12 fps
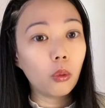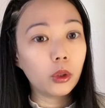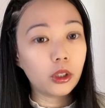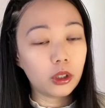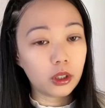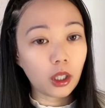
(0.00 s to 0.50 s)

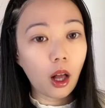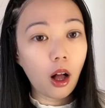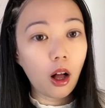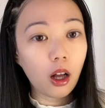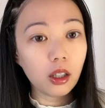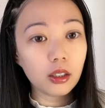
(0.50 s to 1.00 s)
which is
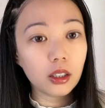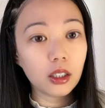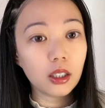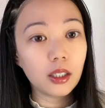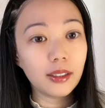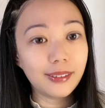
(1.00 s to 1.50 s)
called
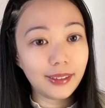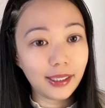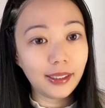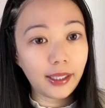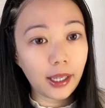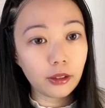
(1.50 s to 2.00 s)

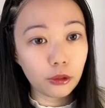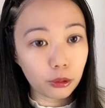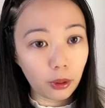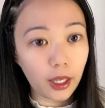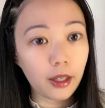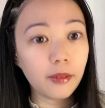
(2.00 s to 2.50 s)

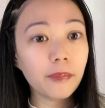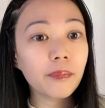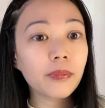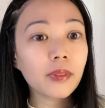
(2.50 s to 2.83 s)
di36.